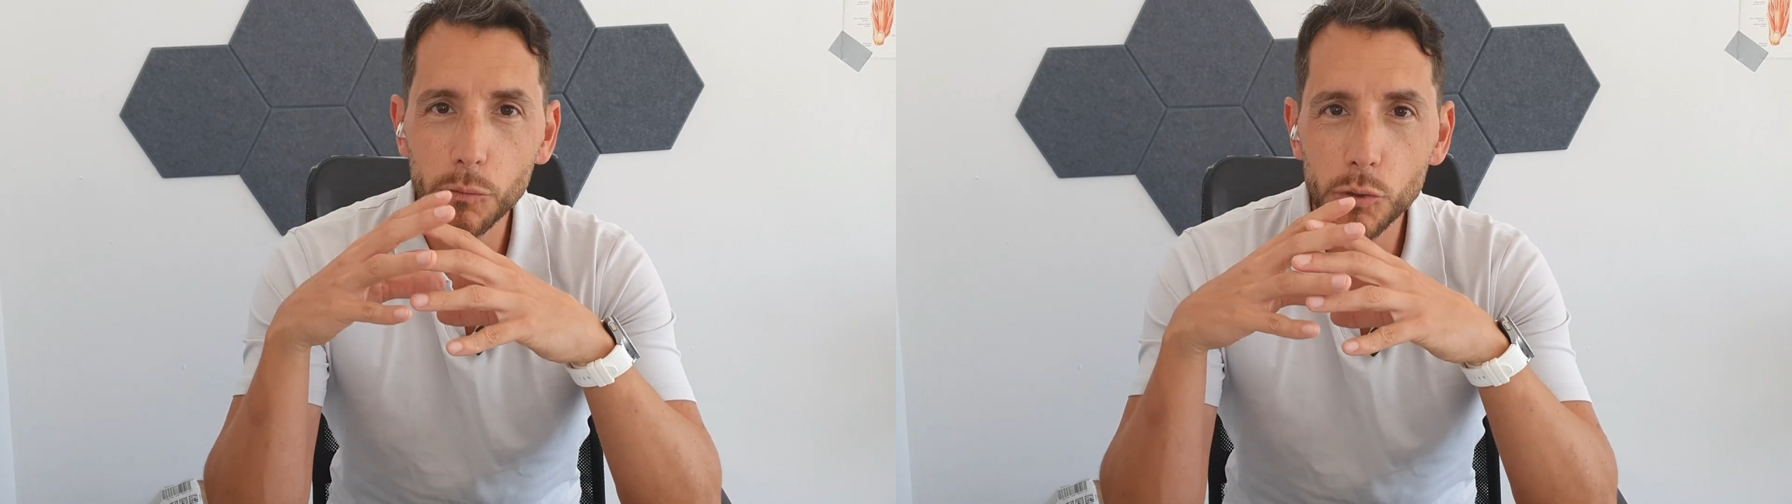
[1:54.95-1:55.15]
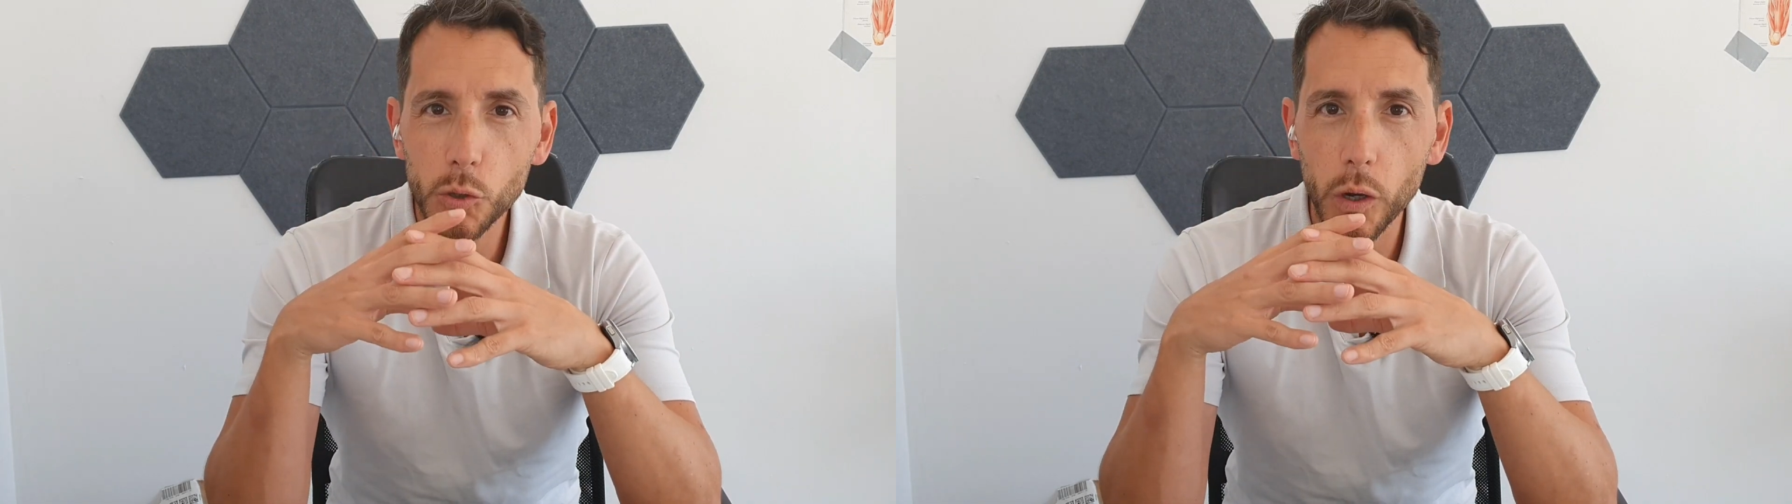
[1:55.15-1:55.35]

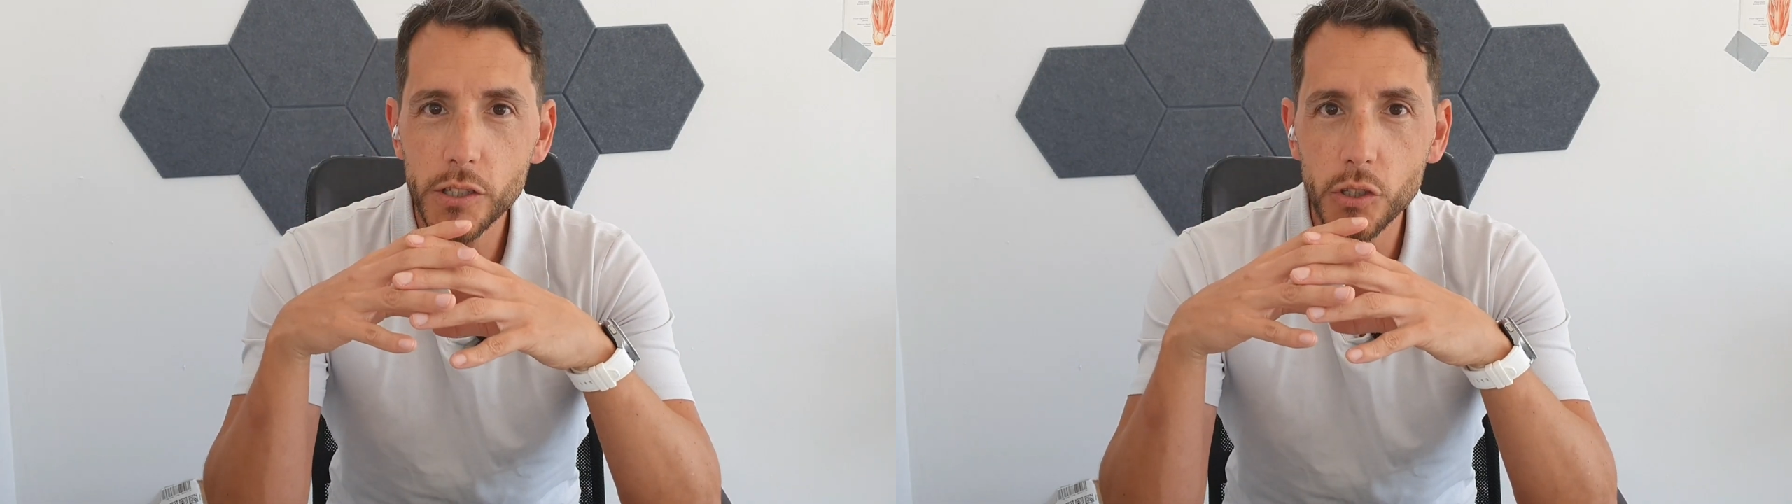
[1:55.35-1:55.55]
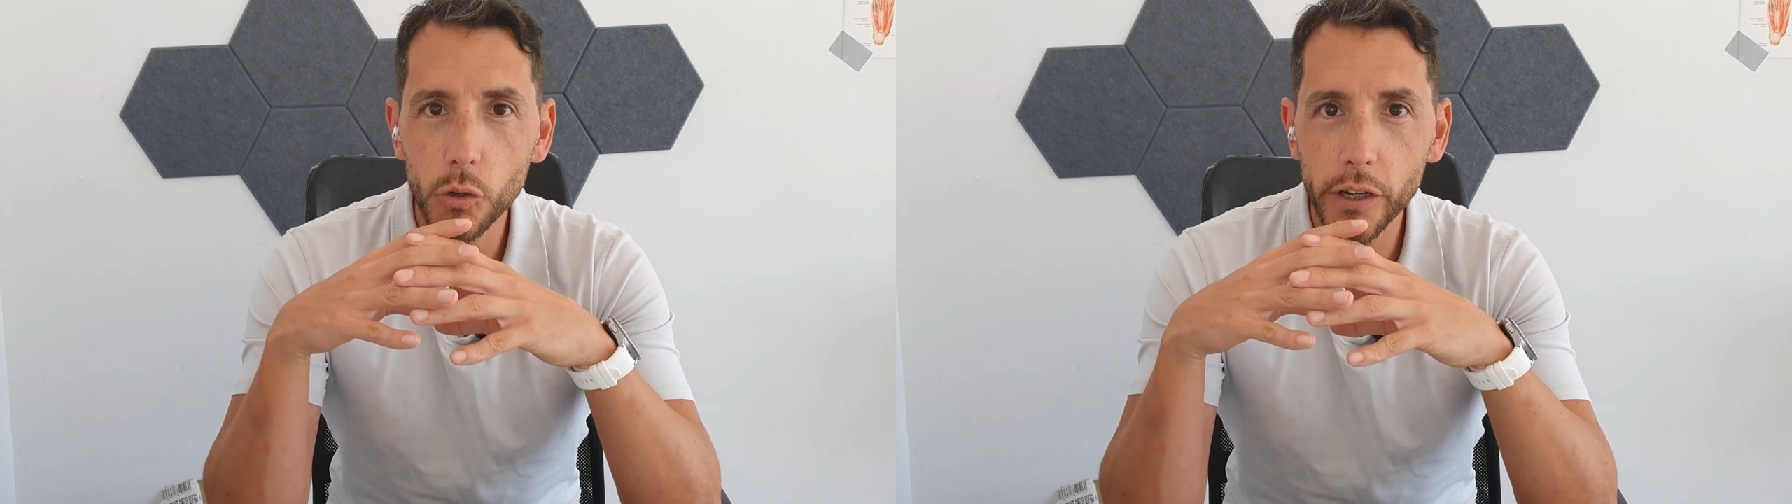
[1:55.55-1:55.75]
was quite
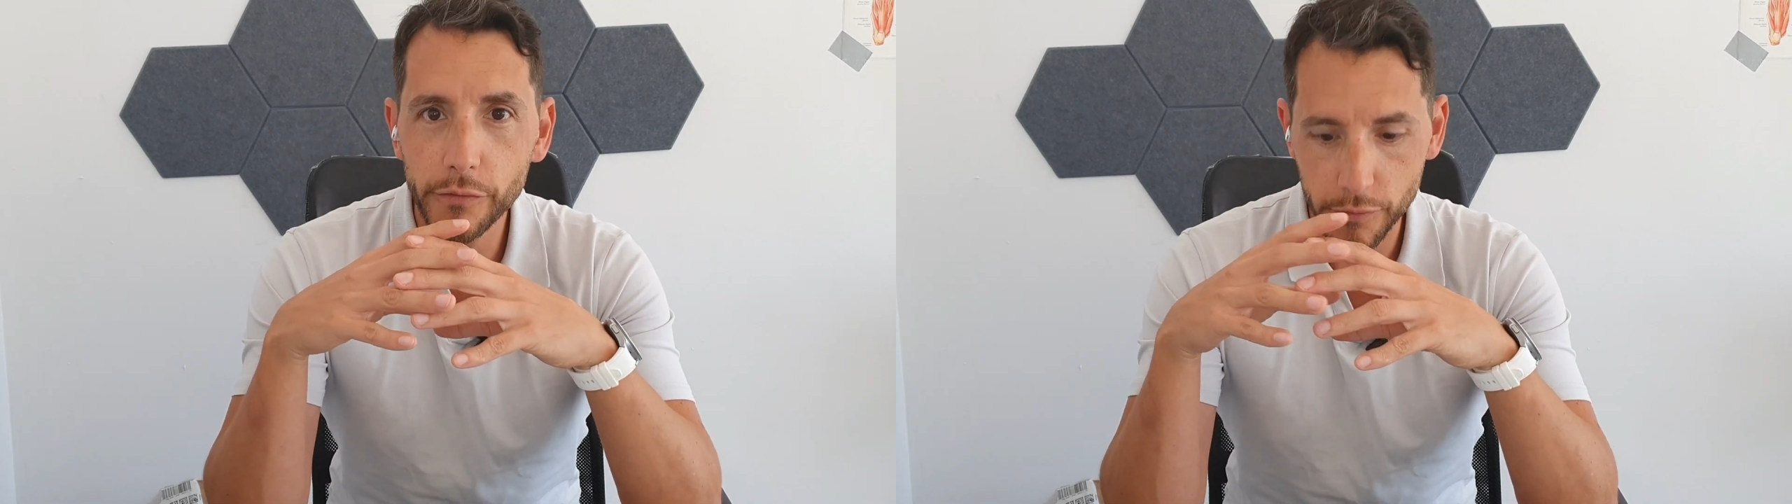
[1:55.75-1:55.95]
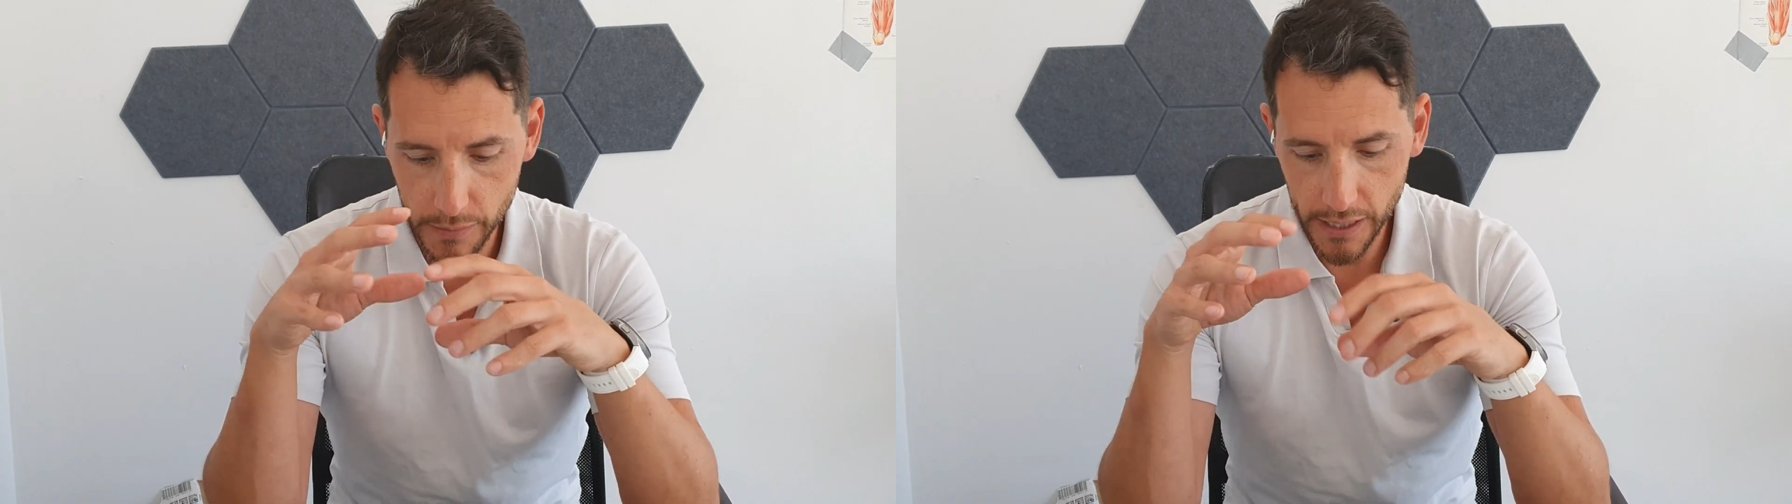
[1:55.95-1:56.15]
annoying
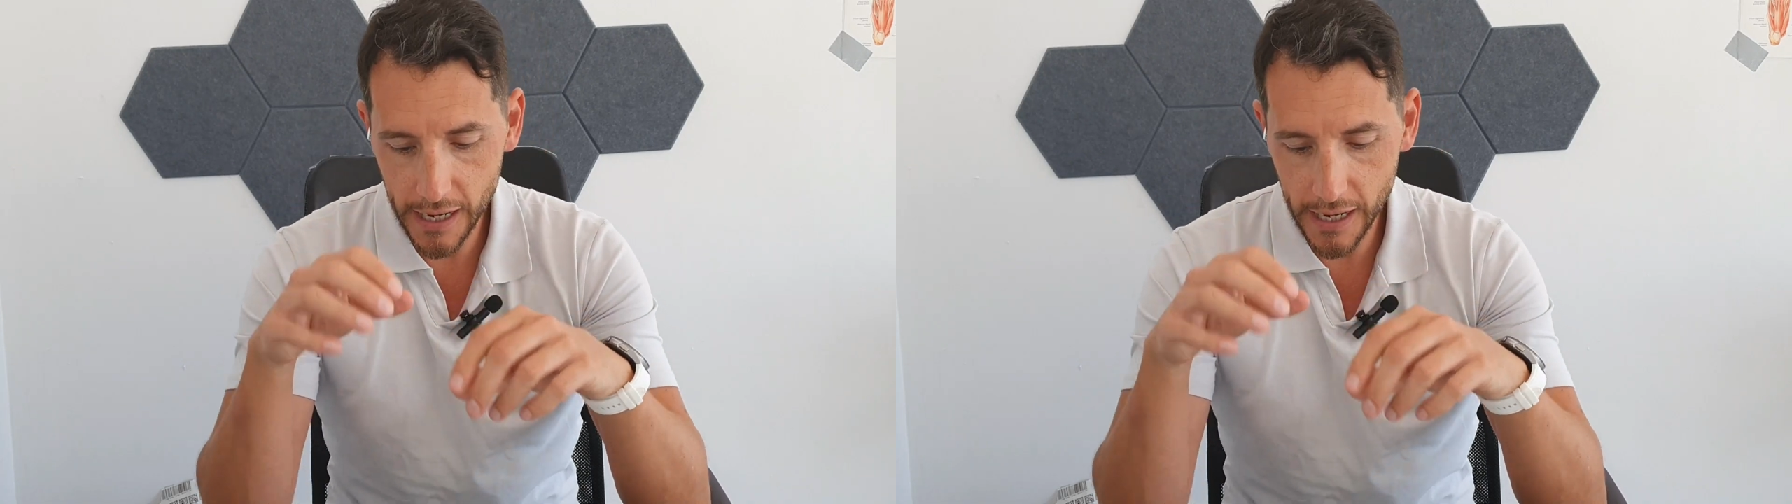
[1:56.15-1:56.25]
for me,